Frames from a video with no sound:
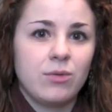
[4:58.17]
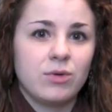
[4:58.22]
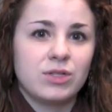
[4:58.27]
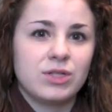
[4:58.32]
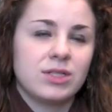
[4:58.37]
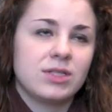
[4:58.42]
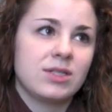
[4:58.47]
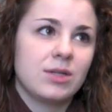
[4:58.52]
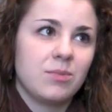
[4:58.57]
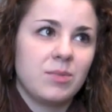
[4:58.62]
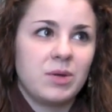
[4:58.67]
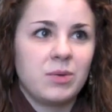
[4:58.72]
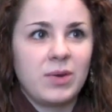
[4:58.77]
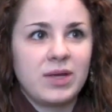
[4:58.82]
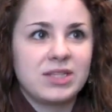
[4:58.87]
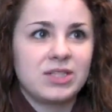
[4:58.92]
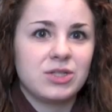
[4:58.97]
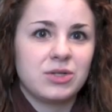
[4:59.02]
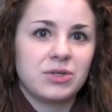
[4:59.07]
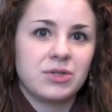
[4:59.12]
which is the
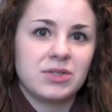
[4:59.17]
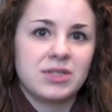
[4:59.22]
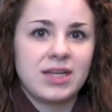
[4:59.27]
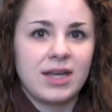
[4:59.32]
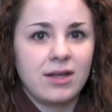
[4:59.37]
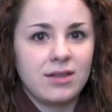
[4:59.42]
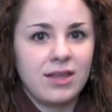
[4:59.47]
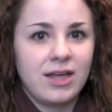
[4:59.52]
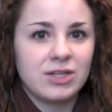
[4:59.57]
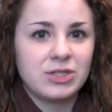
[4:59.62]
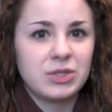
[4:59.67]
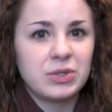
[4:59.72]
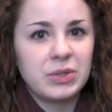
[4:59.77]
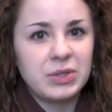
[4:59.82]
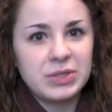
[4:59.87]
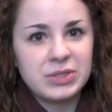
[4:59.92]
Midwestern Psychological